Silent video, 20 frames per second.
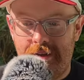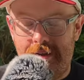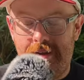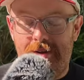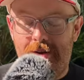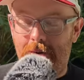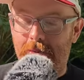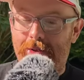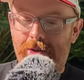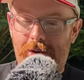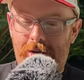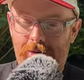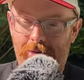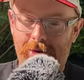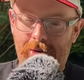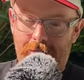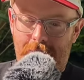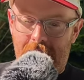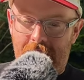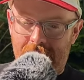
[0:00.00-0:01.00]
No, sir,
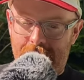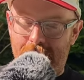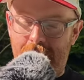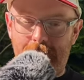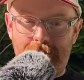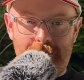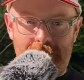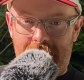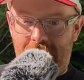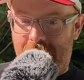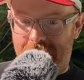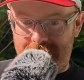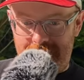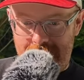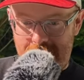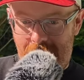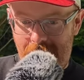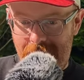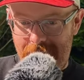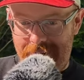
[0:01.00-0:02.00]
don't arrest me. I was only heavily
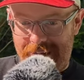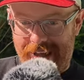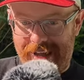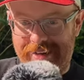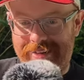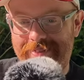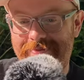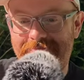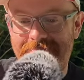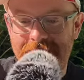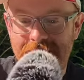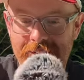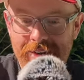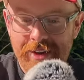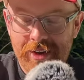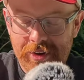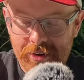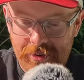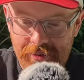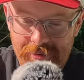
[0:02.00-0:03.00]
borrowing it.
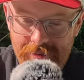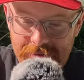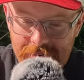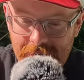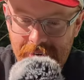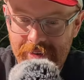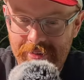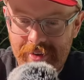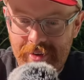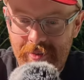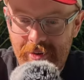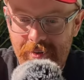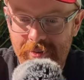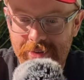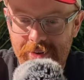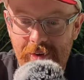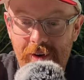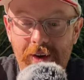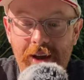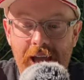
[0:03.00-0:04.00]
Go fuck yourself,
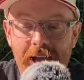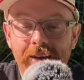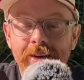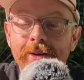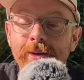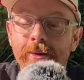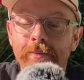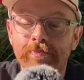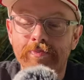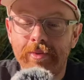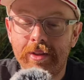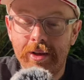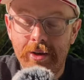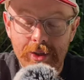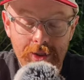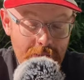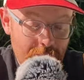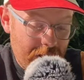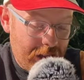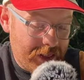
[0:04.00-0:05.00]
officer. Okay.
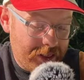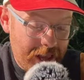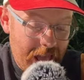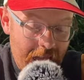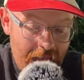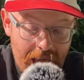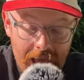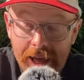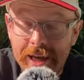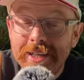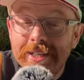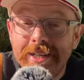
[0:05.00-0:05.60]
So, guys, uh,